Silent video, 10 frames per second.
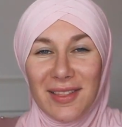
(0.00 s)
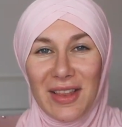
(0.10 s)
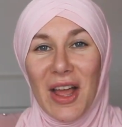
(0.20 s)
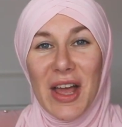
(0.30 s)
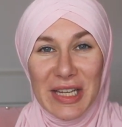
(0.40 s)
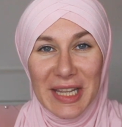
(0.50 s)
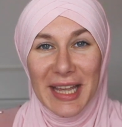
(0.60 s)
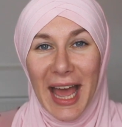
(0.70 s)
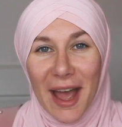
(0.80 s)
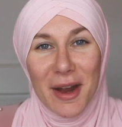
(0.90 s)
learn
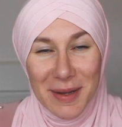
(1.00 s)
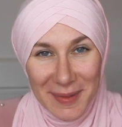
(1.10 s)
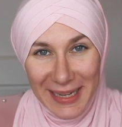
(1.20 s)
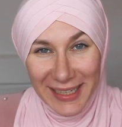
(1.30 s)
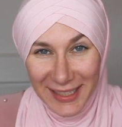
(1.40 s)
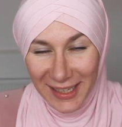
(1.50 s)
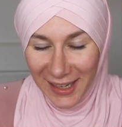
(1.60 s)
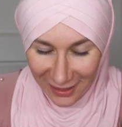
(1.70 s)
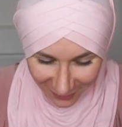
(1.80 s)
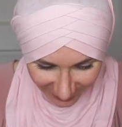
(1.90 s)
Arabic.
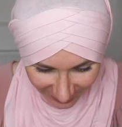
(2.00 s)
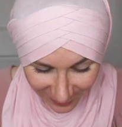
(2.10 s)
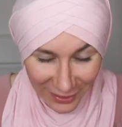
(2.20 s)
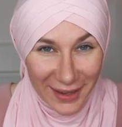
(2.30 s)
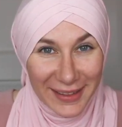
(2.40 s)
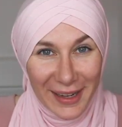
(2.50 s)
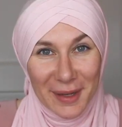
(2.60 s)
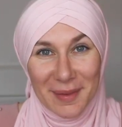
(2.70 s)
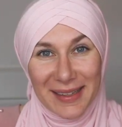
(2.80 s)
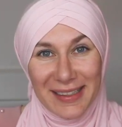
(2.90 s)
I will learn
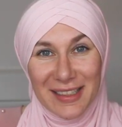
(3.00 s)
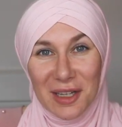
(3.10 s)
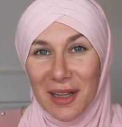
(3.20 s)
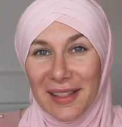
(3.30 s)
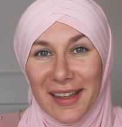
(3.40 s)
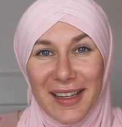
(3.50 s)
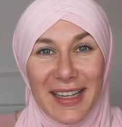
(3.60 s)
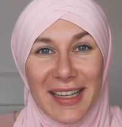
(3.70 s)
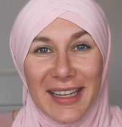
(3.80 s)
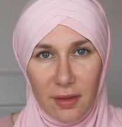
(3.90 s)
Arabic, inshallah.
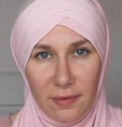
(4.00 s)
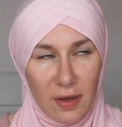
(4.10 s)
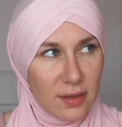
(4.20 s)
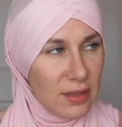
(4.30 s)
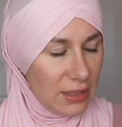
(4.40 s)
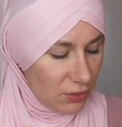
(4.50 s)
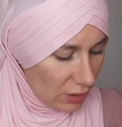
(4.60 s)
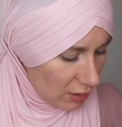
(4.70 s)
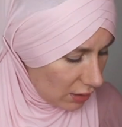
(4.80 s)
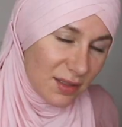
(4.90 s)
The first
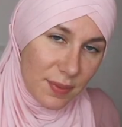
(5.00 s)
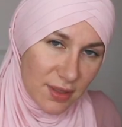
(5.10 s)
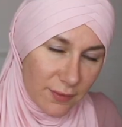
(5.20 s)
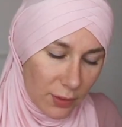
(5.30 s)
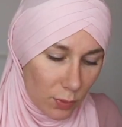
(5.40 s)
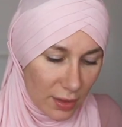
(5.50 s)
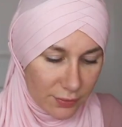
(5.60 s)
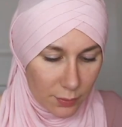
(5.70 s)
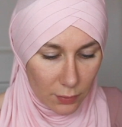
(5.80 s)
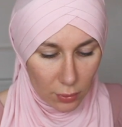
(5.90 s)
teacher, specific
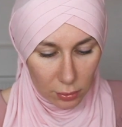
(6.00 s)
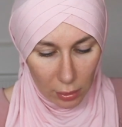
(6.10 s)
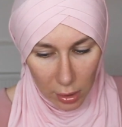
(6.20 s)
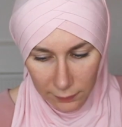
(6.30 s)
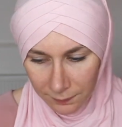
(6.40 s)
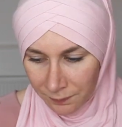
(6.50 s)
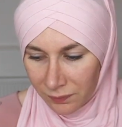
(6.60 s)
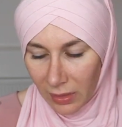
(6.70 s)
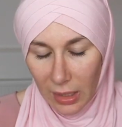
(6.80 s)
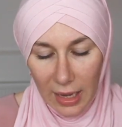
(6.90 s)
words from the Quran.
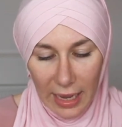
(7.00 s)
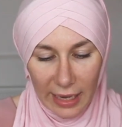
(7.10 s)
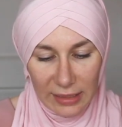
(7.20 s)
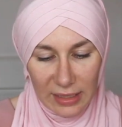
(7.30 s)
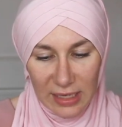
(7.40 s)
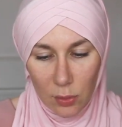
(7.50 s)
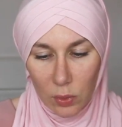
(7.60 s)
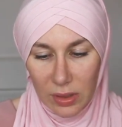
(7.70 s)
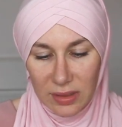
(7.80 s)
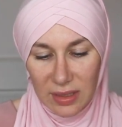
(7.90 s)
And he
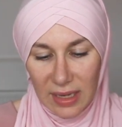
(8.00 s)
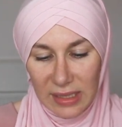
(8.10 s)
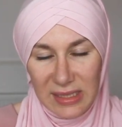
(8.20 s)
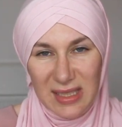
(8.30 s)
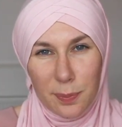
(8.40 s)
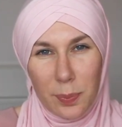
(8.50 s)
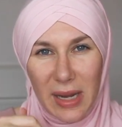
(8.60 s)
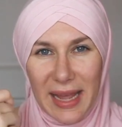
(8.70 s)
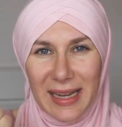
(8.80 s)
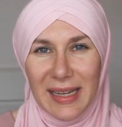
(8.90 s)
was
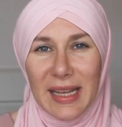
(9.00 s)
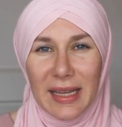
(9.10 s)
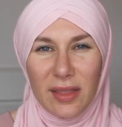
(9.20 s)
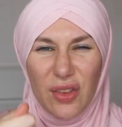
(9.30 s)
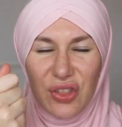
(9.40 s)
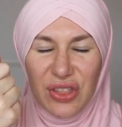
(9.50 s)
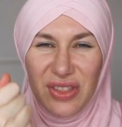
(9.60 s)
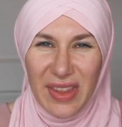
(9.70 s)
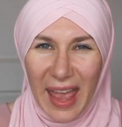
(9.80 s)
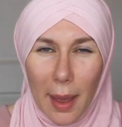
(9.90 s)
explaining the
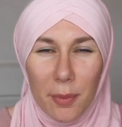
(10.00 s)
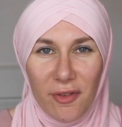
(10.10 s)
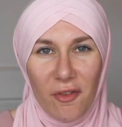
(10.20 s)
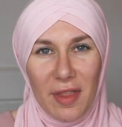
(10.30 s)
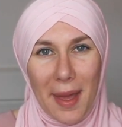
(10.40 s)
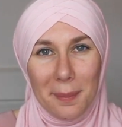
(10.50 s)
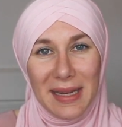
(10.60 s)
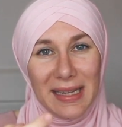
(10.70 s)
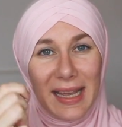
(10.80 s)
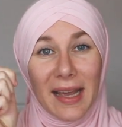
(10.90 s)
depth of their
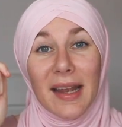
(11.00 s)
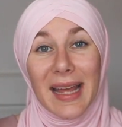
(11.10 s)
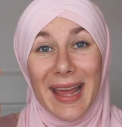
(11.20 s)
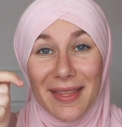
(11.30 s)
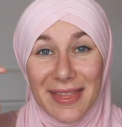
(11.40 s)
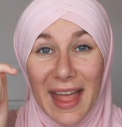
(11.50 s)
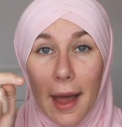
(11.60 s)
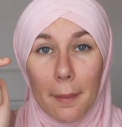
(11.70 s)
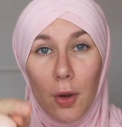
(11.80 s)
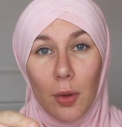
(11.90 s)
meaning. And in
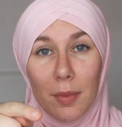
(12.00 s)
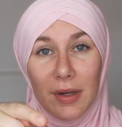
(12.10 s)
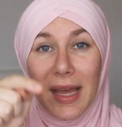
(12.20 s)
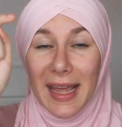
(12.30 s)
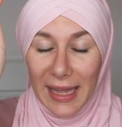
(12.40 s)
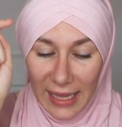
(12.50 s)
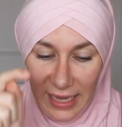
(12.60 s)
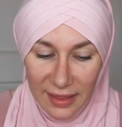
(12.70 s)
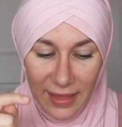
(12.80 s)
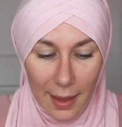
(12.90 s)
that moment,
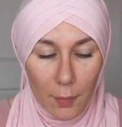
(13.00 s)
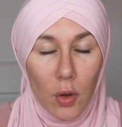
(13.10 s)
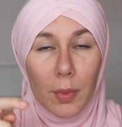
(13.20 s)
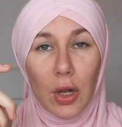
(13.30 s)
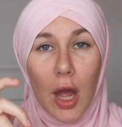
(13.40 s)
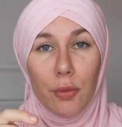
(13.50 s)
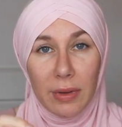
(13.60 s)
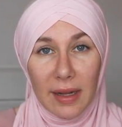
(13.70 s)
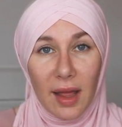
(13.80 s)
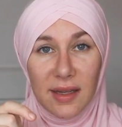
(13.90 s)
I
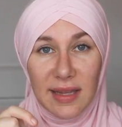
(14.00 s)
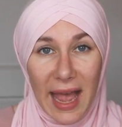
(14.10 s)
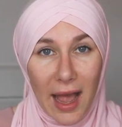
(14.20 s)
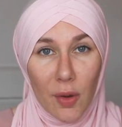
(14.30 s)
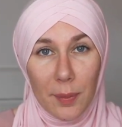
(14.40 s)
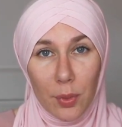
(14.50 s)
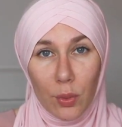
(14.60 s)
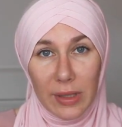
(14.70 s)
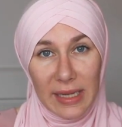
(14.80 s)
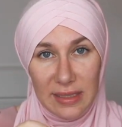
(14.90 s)
realized how
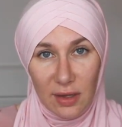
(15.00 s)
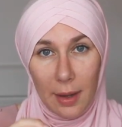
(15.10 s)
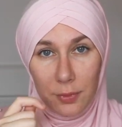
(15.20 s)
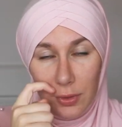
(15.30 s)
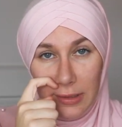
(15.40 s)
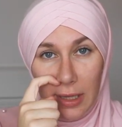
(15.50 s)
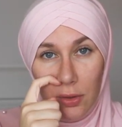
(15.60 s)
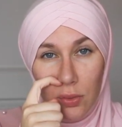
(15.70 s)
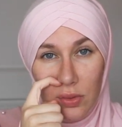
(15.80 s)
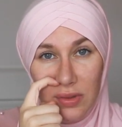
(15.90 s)
important it is that I'm doing
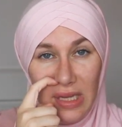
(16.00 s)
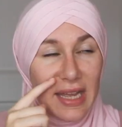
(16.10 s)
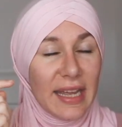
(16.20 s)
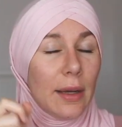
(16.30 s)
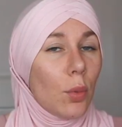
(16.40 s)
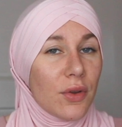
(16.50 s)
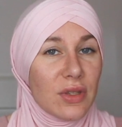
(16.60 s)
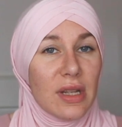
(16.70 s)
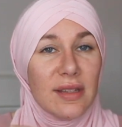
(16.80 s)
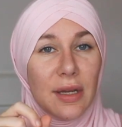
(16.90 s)
that course. It
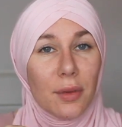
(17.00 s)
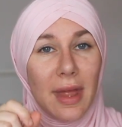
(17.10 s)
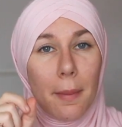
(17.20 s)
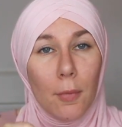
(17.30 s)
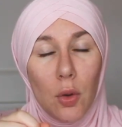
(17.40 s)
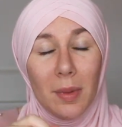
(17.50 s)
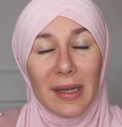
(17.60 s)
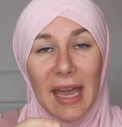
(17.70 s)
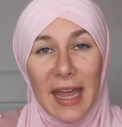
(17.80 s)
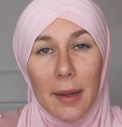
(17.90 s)
wasn't until that
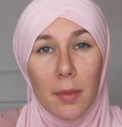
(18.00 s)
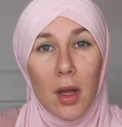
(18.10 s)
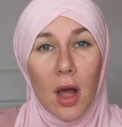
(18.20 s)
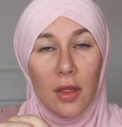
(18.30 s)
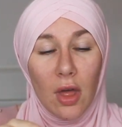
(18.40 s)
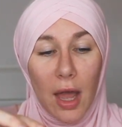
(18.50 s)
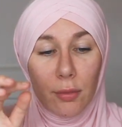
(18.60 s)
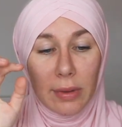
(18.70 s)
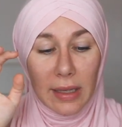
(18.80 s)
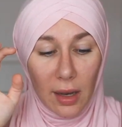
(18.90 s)
moment came that I
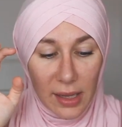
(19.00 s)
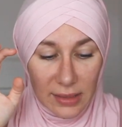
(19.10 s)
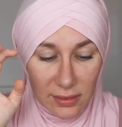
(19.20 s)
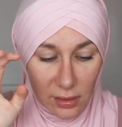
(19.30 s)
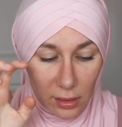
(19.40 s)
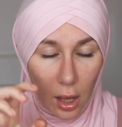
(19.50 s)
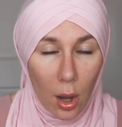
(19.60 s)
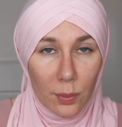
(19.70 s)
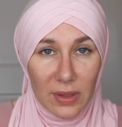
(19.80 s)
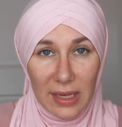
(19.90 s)
realized,
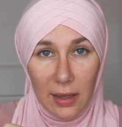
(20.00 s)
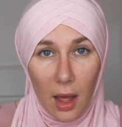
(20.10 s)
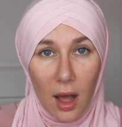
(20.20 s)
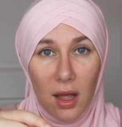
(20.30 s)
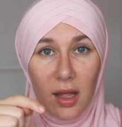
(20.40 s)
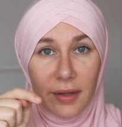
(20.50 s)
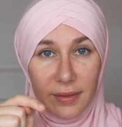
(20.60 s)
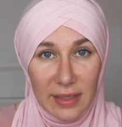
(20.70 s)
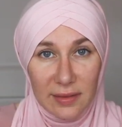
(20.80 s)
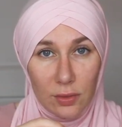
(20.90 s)
alhamdulillah,
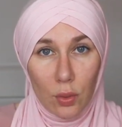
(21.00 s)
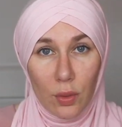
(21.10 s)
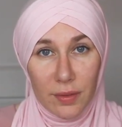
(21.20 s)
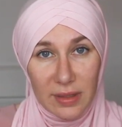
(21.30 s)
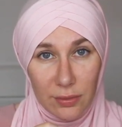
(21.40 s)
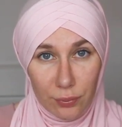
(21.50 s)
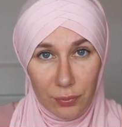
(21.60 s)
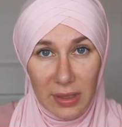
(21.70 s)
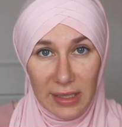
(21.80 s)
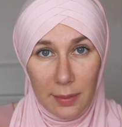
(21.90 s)
this course is
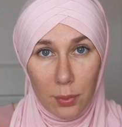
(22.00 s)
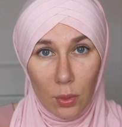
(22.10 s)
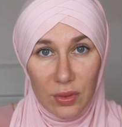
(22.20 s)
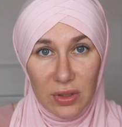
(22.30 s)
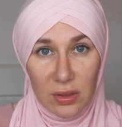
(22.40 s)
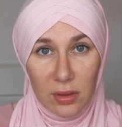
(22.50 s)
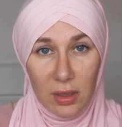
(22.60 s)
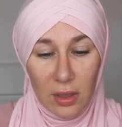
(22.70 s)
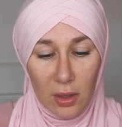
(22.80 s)
really important,